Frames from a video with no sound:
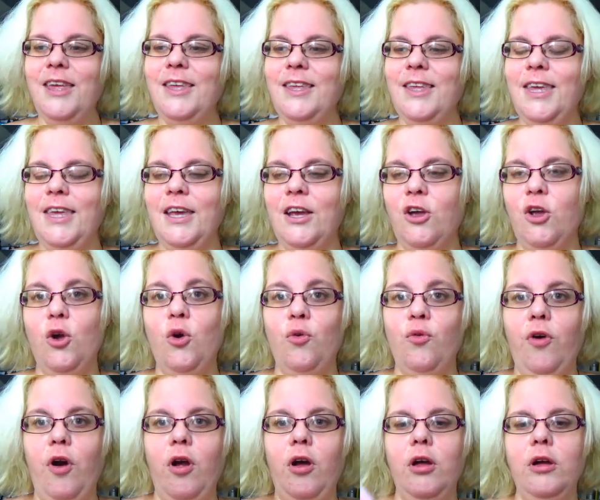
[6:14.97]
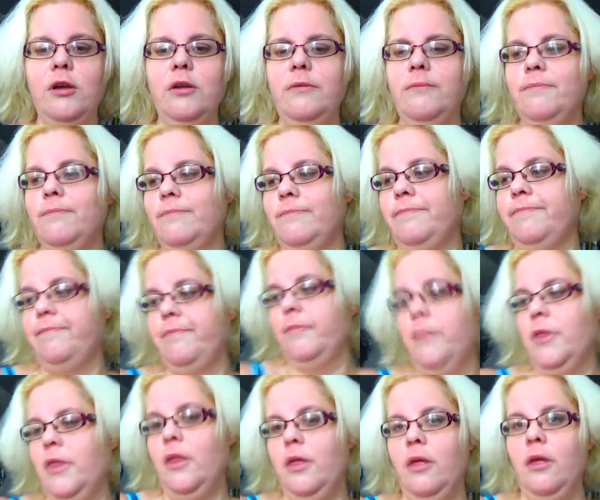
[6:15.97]
Can't go wrong.
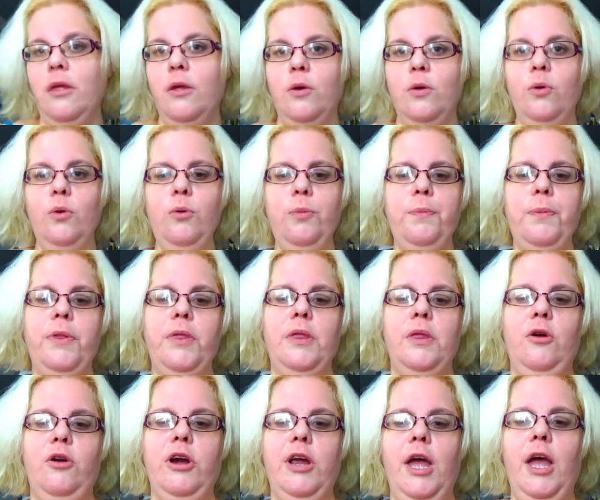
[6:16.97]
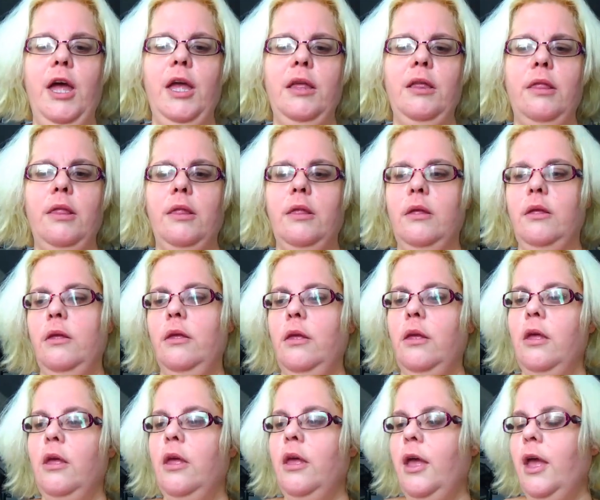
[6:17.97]
Oops, sorry guys.
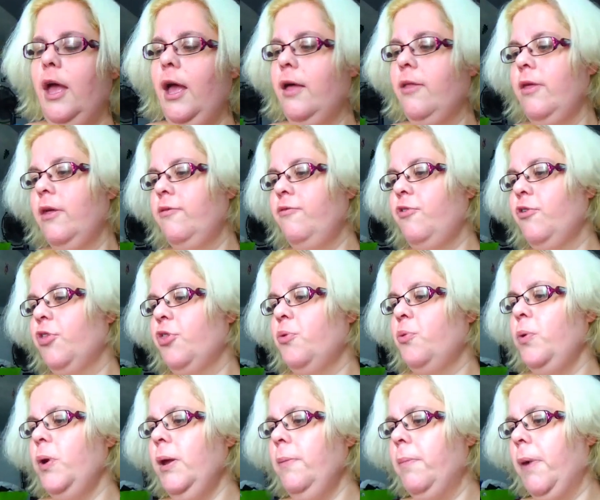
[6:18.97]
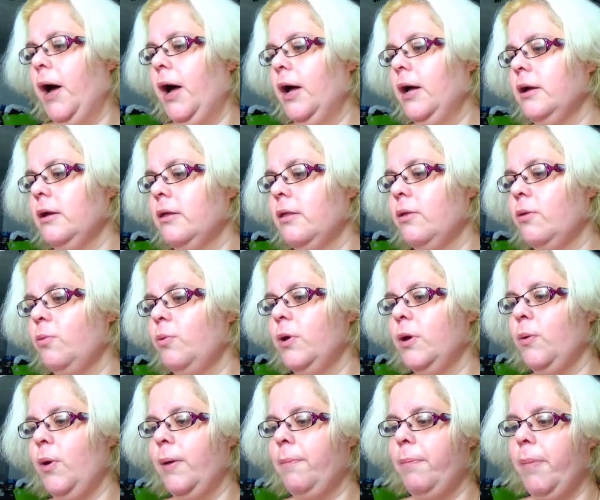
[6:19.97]
And then for three bucks,
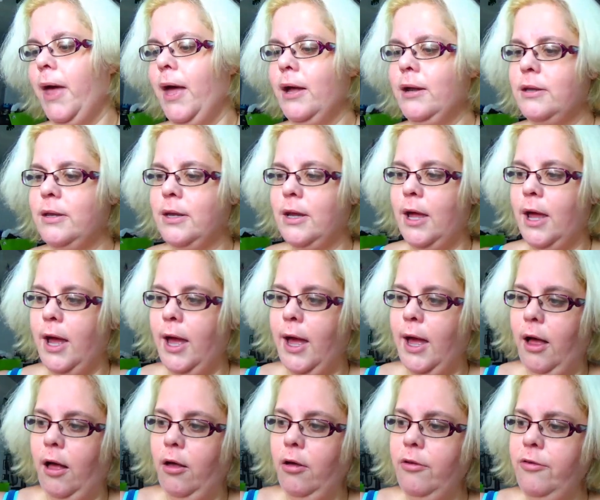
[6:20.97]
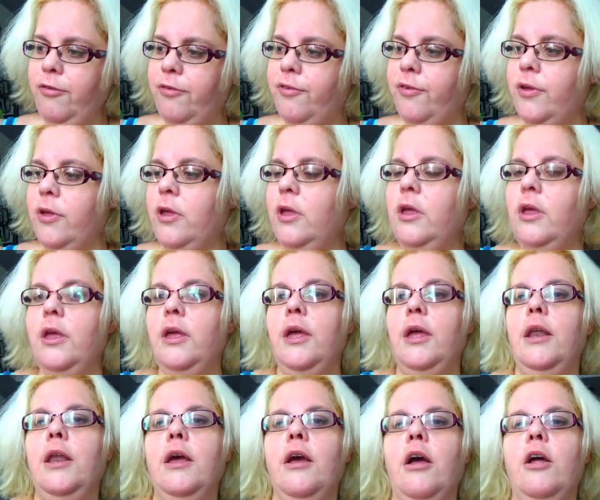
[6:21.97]
we went back to e l f
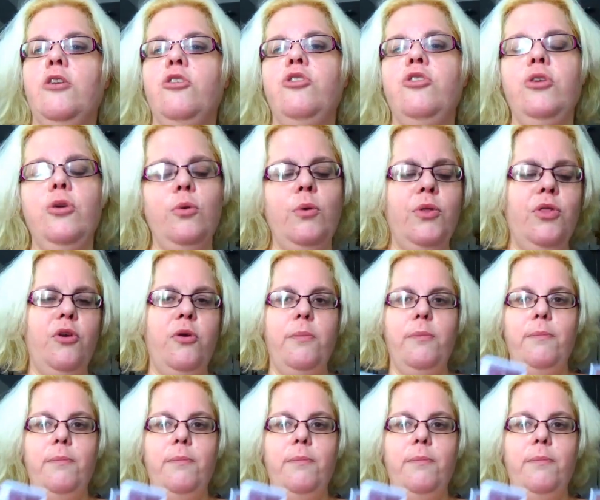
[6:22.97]
and I got two of their